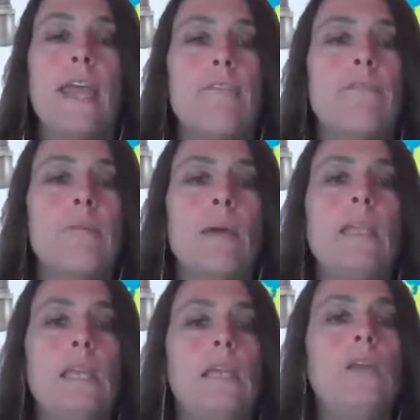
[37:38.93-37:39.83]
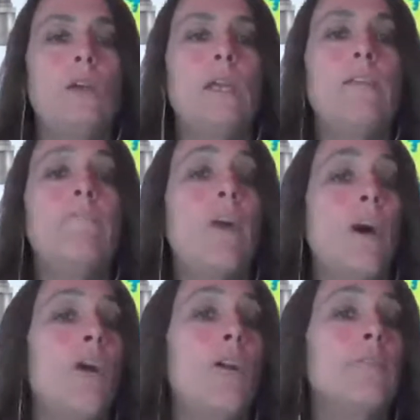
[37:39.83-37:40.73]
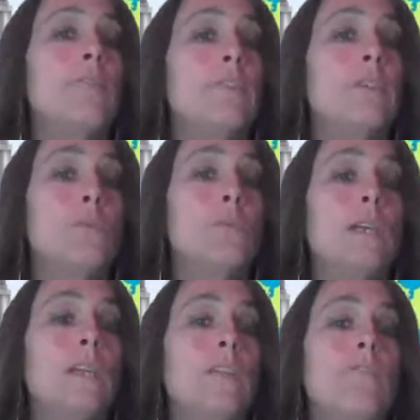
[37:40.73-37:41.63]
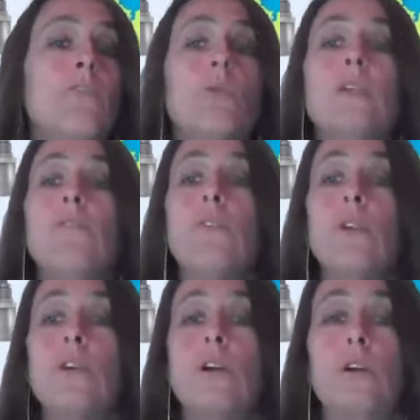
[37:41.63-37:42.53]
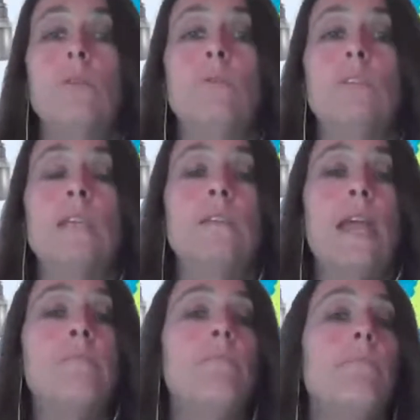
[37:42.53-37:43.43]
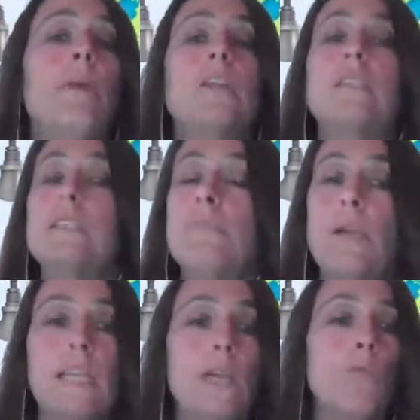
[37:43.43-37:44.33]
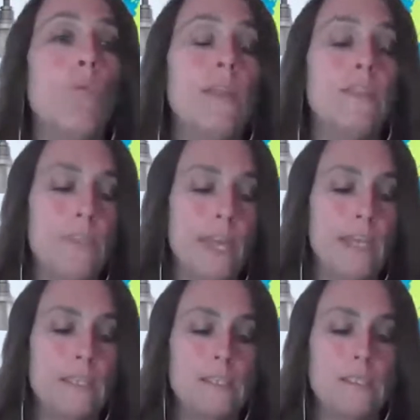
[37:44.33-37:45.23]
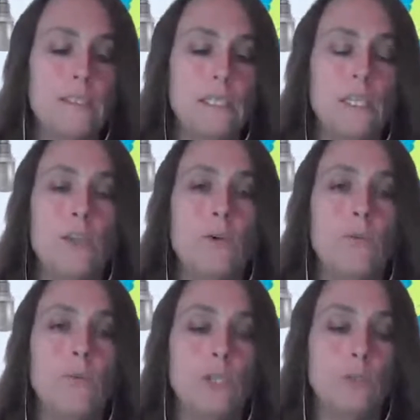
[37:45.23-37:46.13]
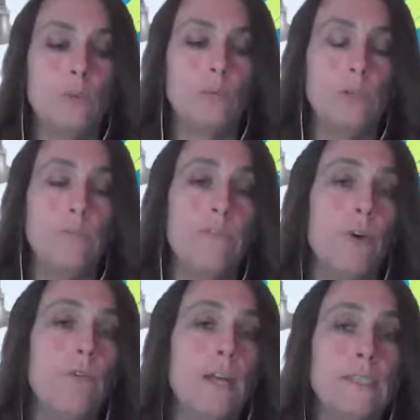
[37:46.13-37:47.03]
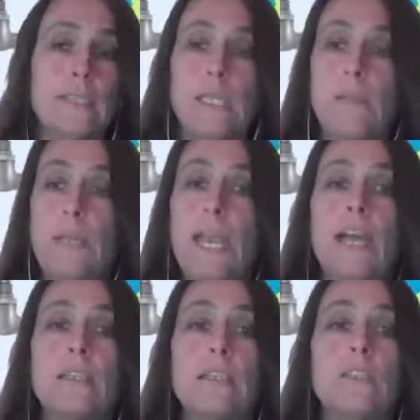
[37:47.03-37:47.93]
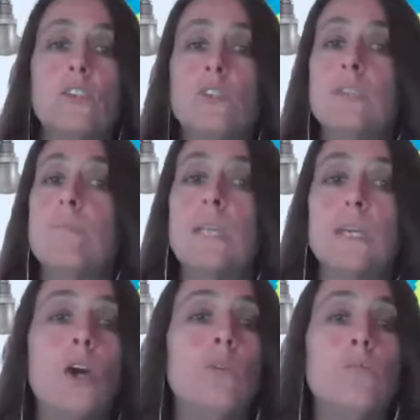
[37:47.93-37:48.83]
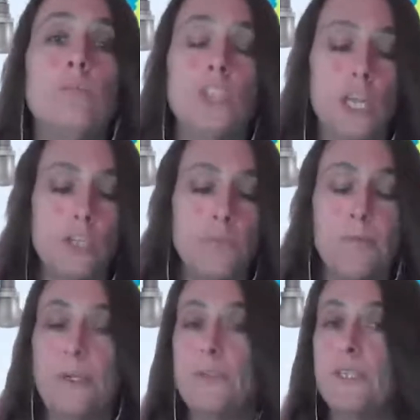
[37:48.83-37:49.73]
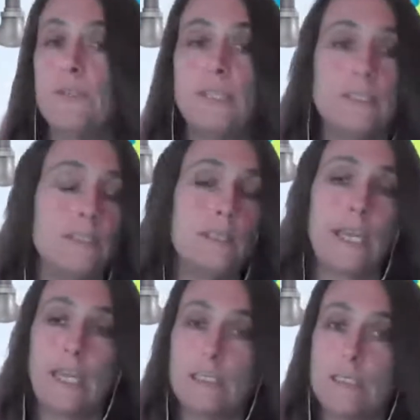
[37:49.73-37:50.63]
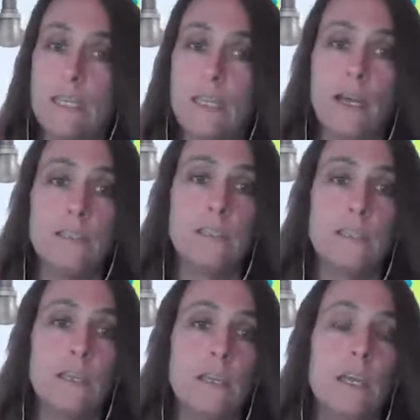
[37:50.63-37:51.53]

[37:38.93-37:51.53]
everybody involved with voting for your codes and participating, whether that's, you vote on CDP Access, you submit a code change proposal, you listen, like I said, onto the